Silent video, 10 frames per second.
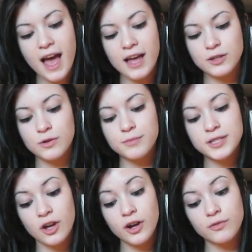and to a
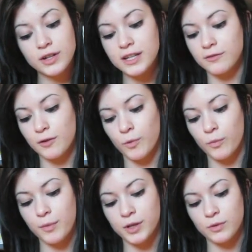bizarre greeting from a
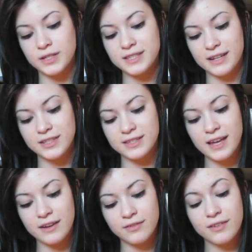woman who has saved his
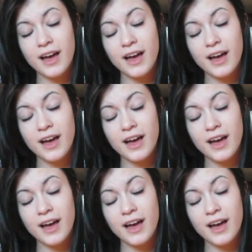life.